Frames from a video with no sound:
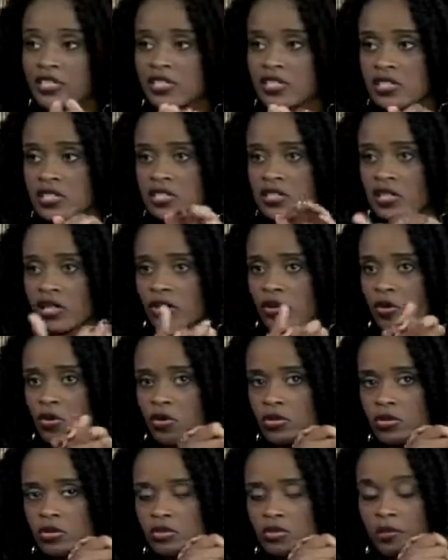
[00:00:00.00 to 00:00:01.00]
she's
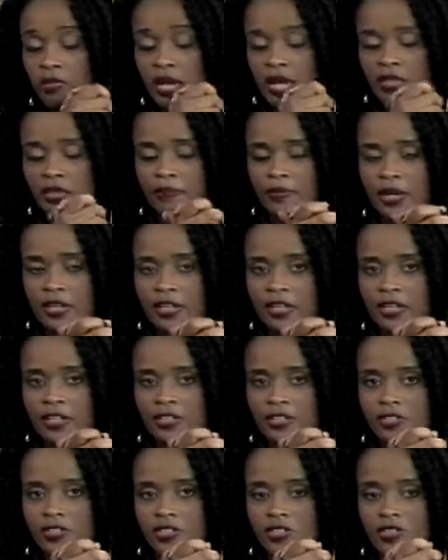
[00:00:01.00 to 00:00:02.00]
also in the bath and body
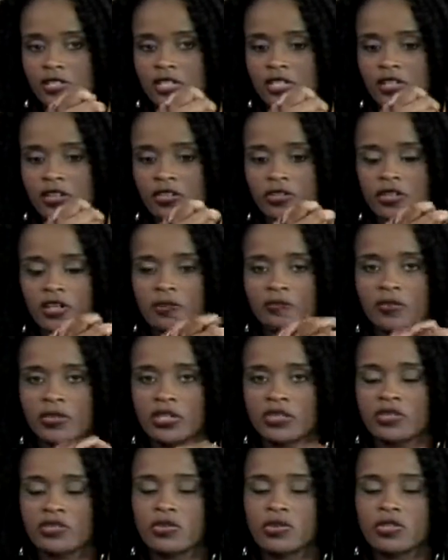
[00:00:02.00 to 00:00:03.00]
industry. Her company
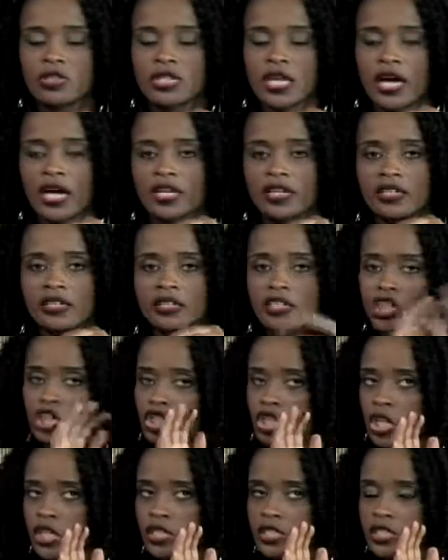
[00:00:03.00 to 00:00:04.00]
is called Naya, LaShonda